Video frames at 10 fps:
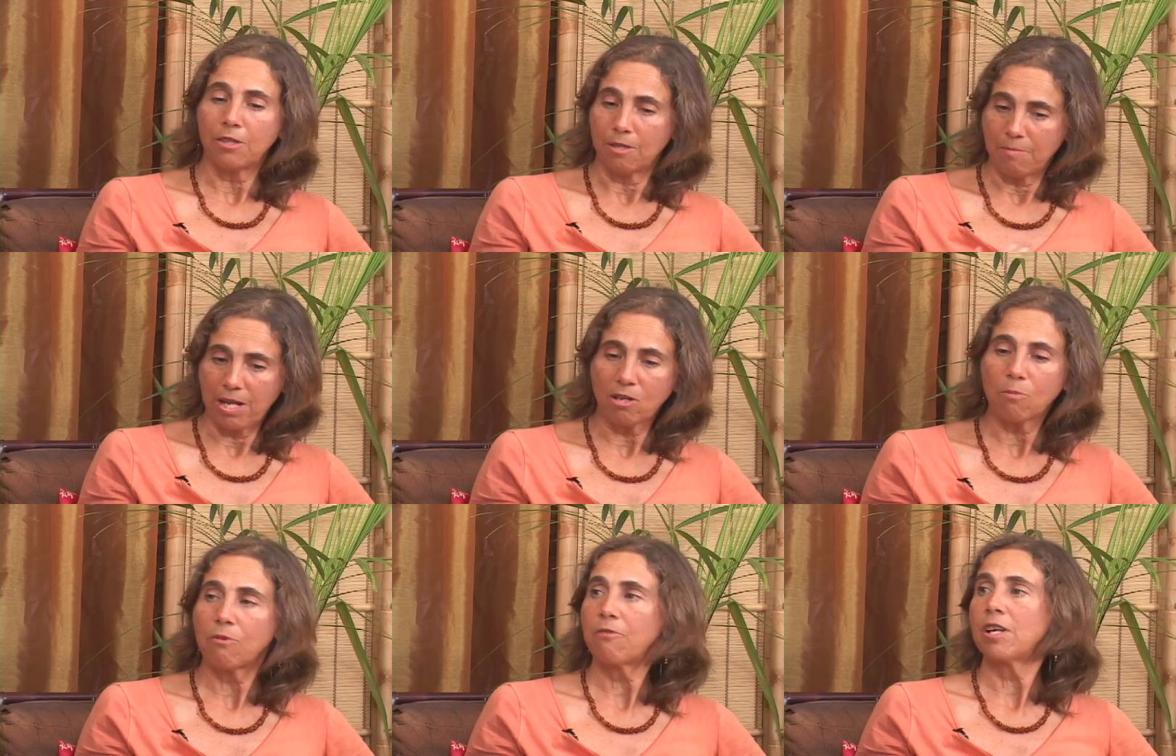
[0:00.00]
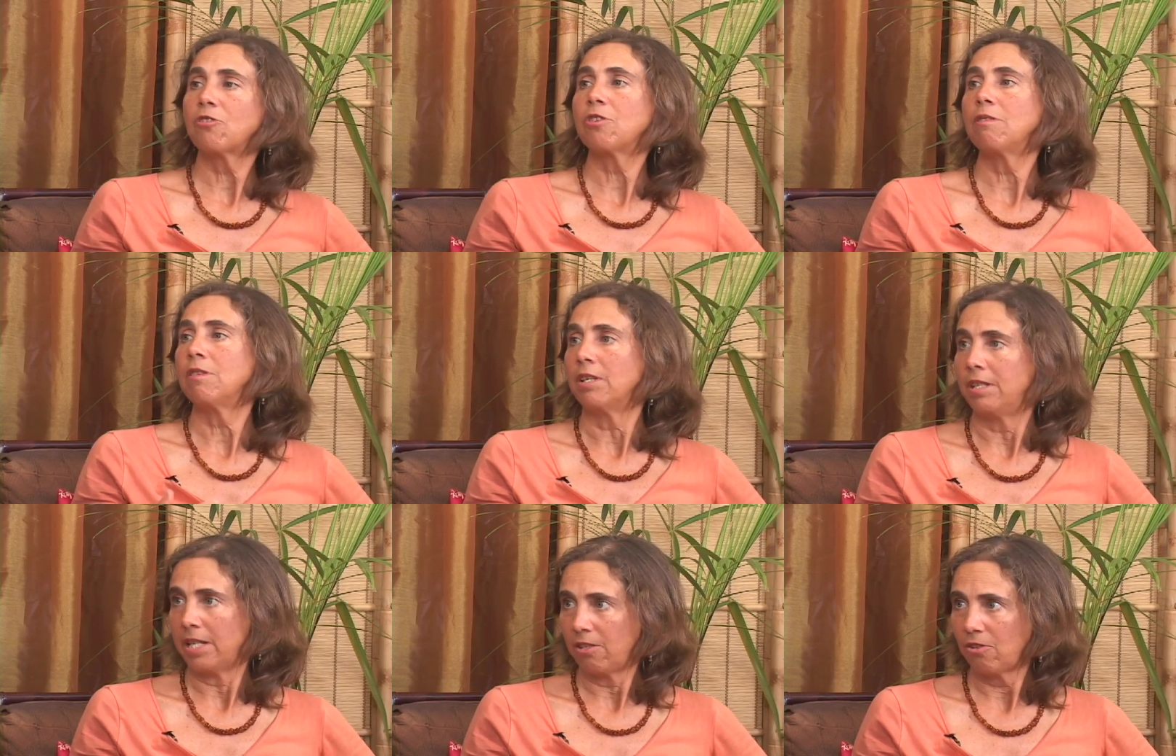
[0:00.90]
The medical profession, the
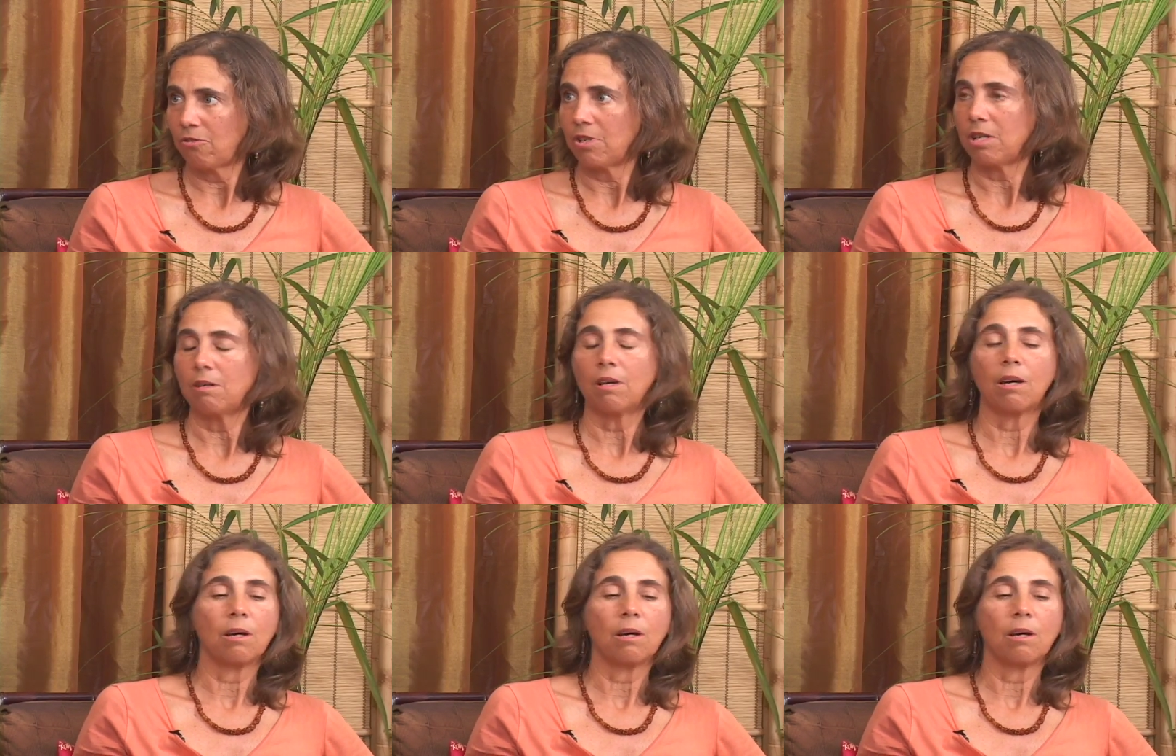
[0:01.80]
dentistry